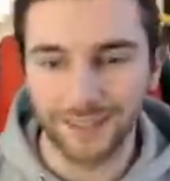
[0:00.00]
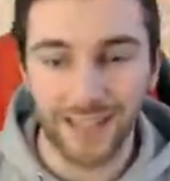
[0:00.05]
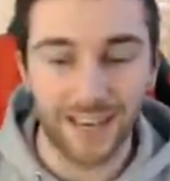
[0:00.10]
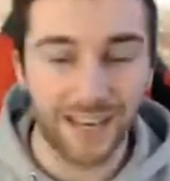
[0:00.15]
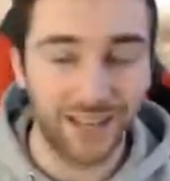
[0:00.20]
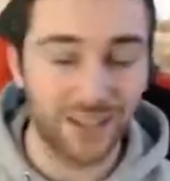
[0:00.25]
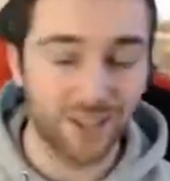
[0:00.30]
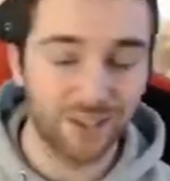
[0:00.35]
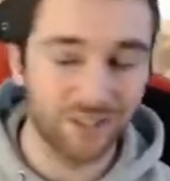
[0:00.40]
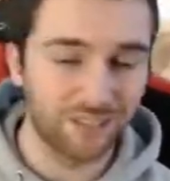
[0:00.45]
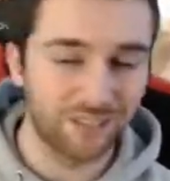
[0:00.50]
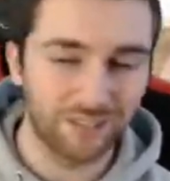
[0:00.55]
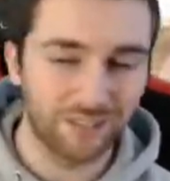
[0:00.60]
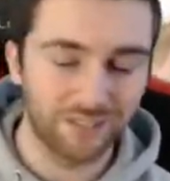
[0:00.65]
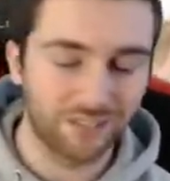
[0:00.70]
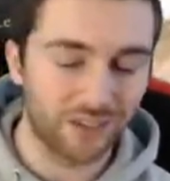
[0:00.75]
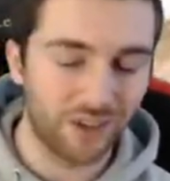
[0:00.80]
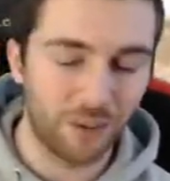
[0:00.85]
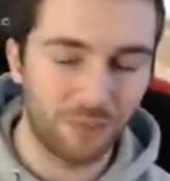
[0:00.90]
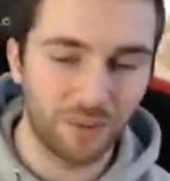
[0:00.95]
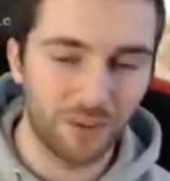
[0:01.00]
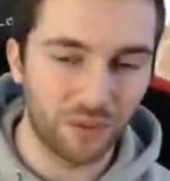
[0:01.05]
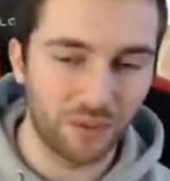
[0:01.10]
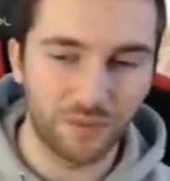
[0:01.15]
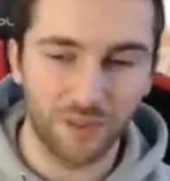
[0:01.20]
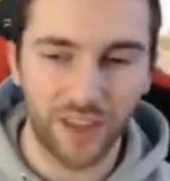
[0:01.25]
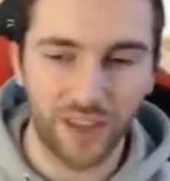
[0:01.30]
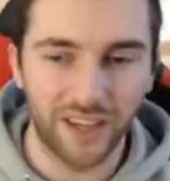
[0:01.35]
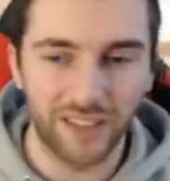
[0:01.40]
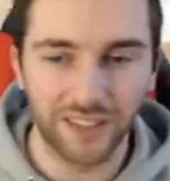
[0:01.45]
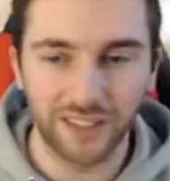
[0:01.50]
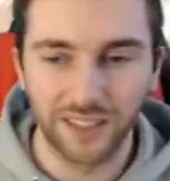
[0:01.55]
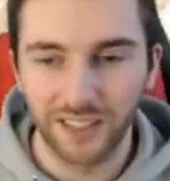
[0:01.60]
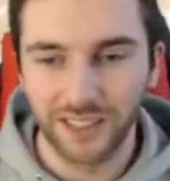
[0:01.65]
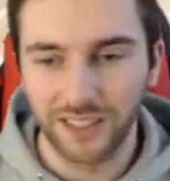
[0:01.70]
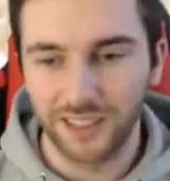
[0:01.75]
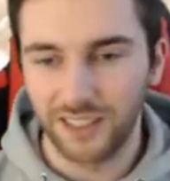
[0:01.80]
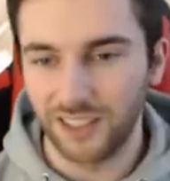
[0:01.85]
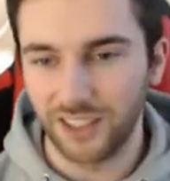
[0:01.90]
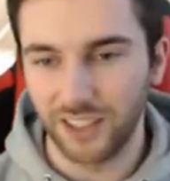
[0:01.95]
and it comes up saying,
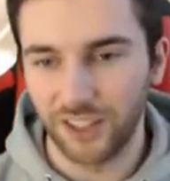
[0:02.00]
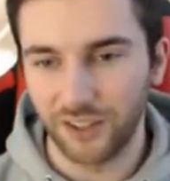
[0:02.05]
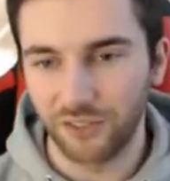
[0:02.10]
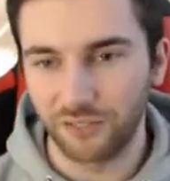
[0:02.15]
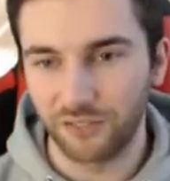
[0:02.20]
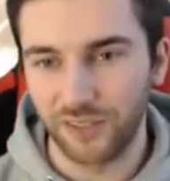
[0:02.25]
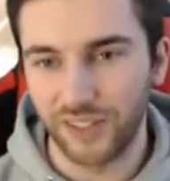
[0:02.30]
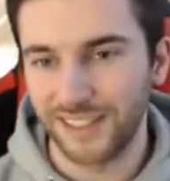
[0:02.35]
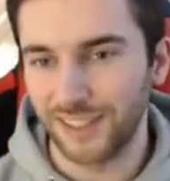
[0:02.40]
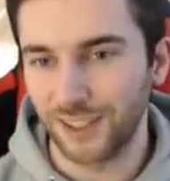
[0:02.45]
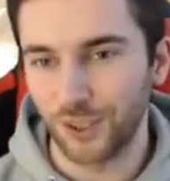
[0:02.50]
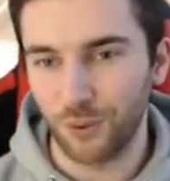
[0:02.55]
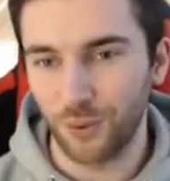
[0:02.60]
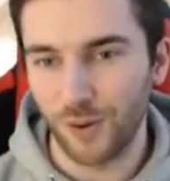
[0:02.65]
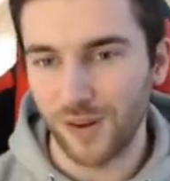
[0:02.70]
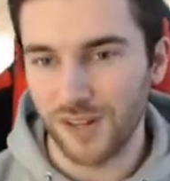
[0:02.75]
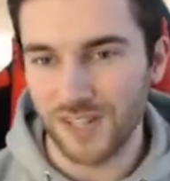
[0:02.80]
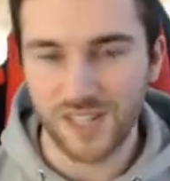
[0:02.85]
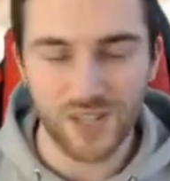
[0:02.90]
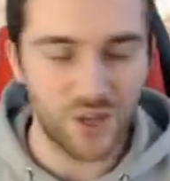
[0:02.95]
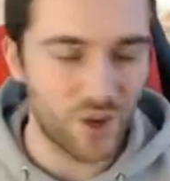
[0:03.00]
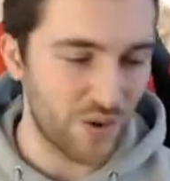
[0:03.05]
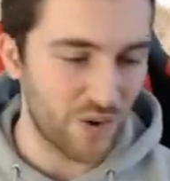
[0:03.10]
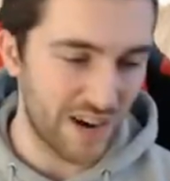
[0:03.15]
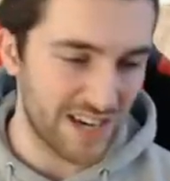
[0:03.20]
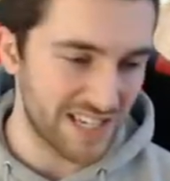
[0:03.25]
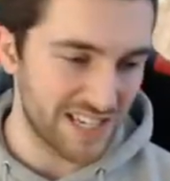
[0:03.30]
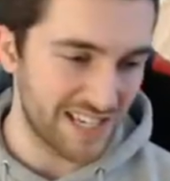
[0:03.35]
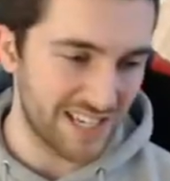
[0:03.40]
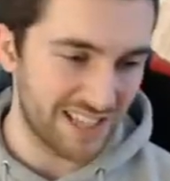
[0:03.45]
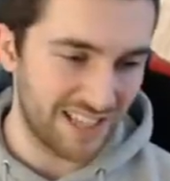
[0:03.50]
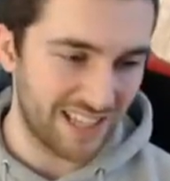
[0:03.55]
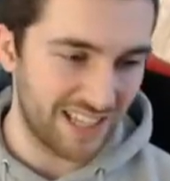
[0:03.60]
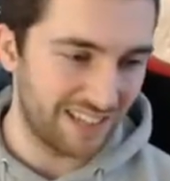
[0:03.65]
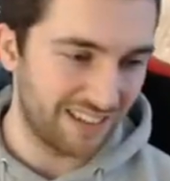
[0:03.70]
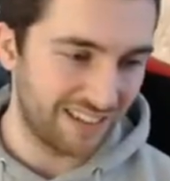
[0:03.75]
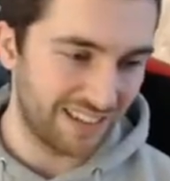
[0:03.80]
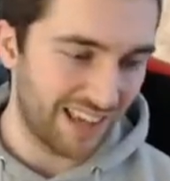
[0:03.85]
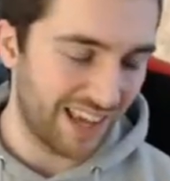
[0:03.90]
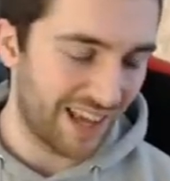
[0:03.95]
you know, reach the quantity already, and
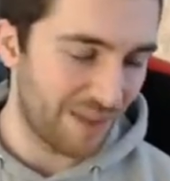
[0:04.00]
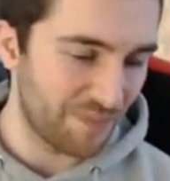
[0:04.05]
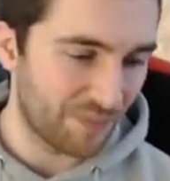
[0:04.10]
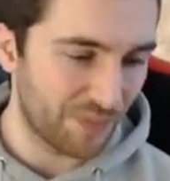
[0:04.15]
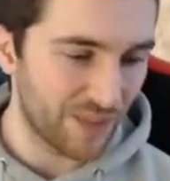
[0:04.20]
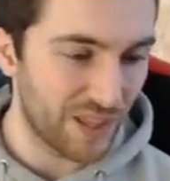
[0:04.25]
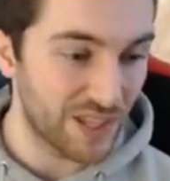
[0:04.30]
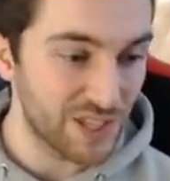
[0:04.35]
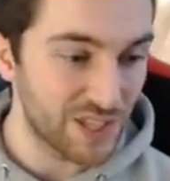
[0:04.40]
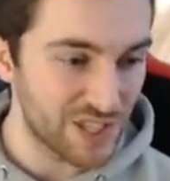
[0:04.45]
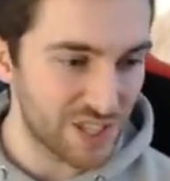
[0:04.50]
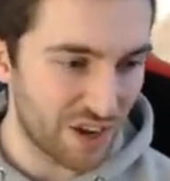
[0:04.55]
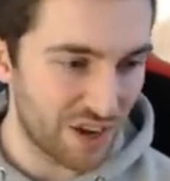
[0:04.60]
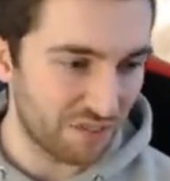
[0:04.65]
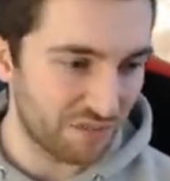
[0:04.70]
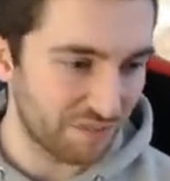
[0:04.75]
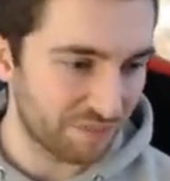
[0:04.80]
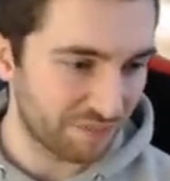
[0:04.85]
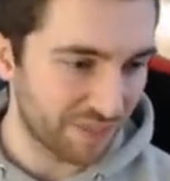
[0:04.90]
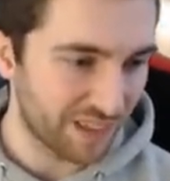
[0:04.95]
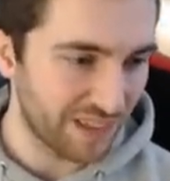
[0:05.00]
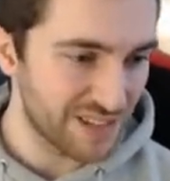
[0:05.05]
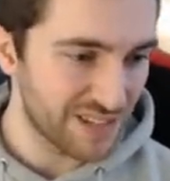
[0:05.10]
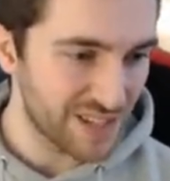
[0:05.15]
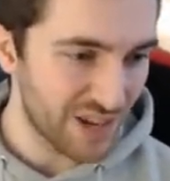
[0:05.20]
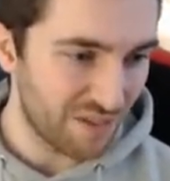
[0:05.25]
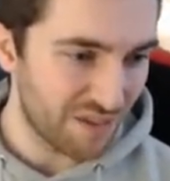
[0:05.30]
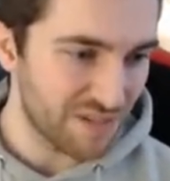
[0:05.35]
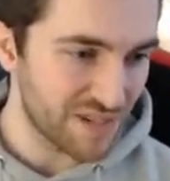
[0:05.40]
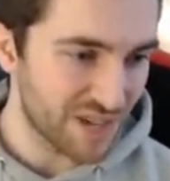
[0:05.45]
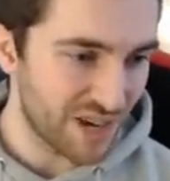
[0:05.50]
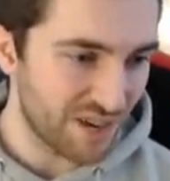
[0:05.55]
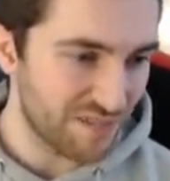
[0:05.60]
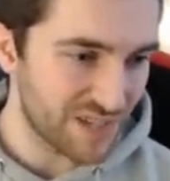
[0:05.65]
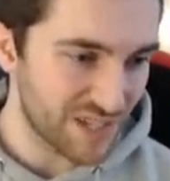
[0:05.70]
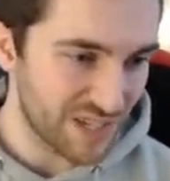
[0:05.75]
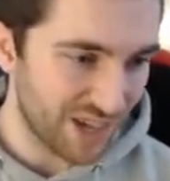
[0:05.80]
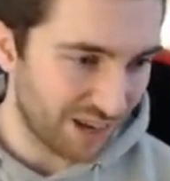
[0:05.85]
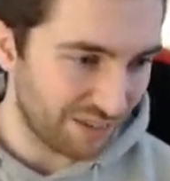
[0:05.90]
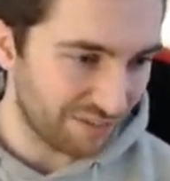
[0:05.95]
then, yeah, tough. Tough, tough,
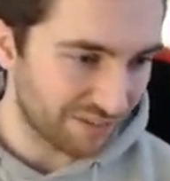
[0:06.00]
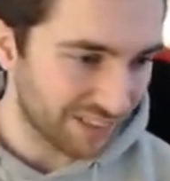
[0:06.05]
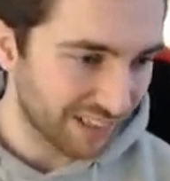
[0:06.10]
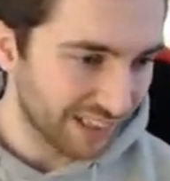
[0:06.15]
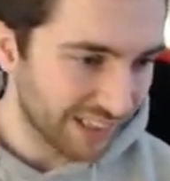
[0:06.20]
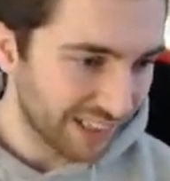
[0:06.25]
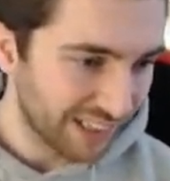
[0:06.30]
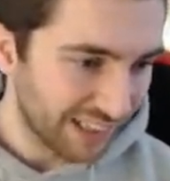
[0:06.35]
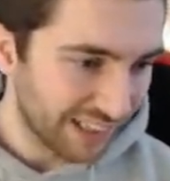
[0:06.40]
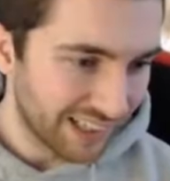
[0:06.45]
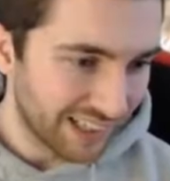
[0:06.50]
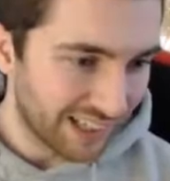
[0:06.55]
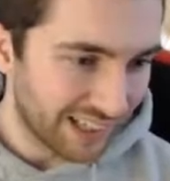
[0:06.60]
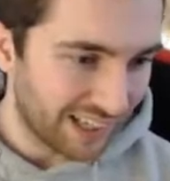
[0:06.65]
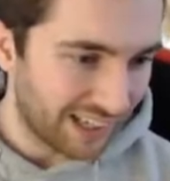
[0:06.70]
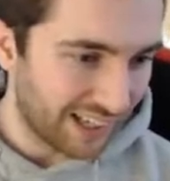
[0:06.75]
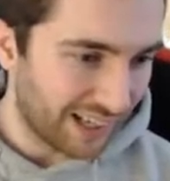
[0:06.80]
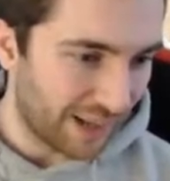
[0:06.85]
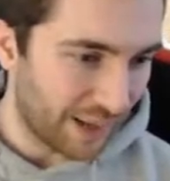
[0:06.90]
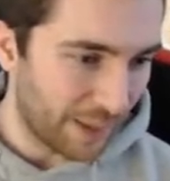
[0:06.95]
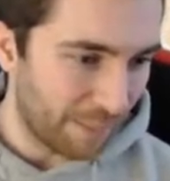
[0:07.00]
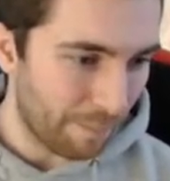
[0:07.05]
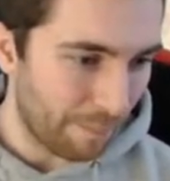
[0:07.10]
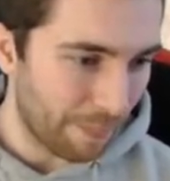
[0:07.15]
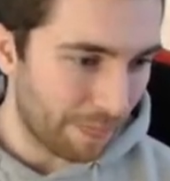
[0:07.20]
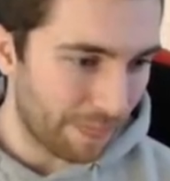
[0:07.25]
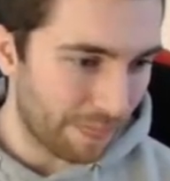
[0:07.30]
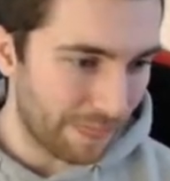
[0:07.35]
tough. Um...